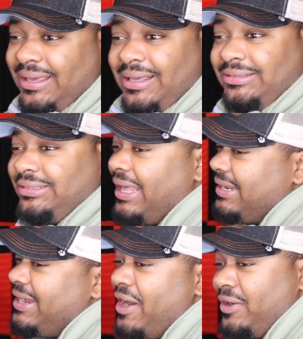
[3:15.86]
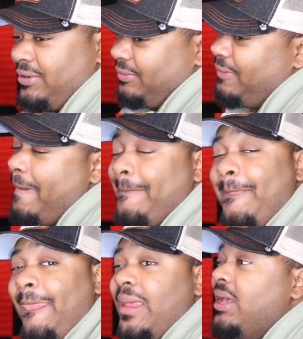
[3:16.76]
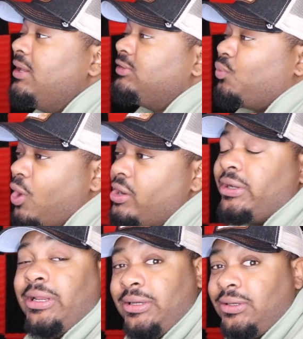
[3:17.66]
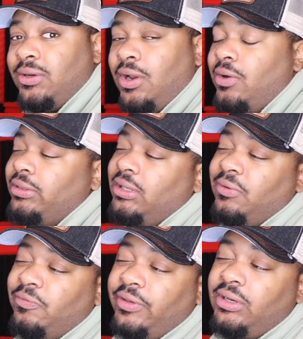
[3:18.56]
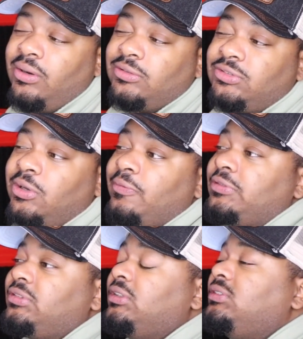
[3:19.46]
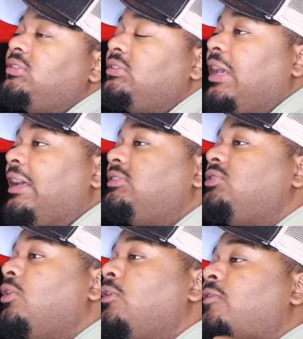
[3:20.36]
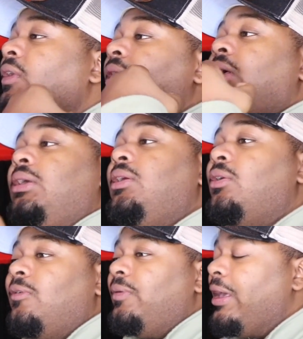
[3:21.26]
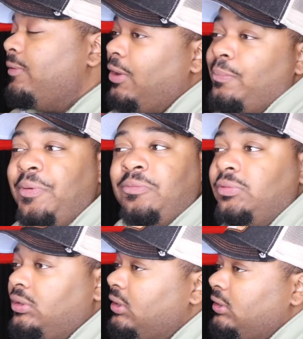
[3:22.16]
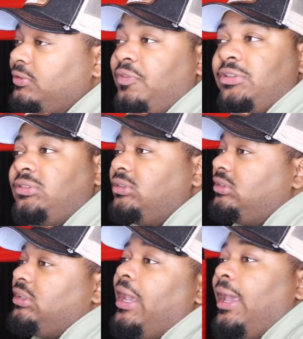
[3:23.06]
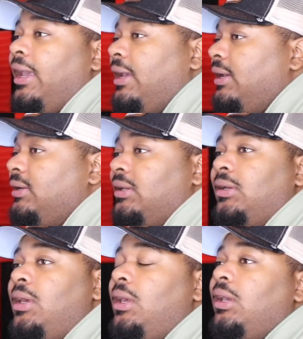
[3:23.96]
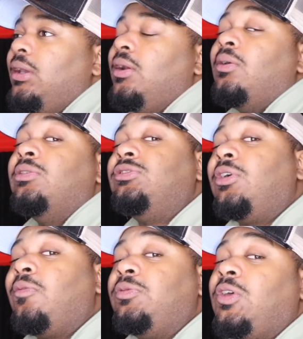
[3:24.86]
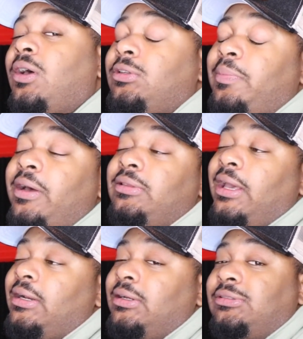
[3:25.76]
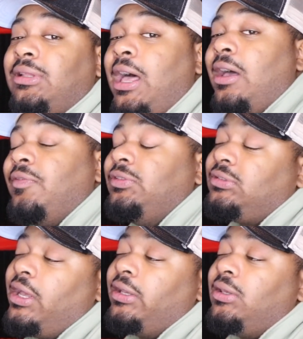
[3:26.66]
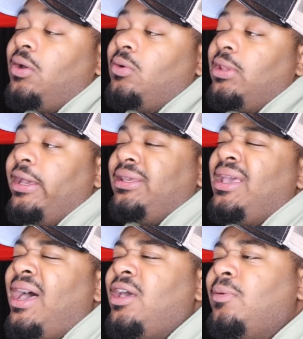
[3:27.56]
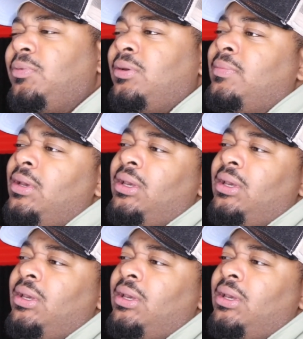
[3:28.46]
setting a narrative and it's working, you know. And then the video surfaces. It's got Surf you know, helping Goodz fix his chain. And, you know, and Surf talked about that in his live. He's like, yo, like, yeah, I helped him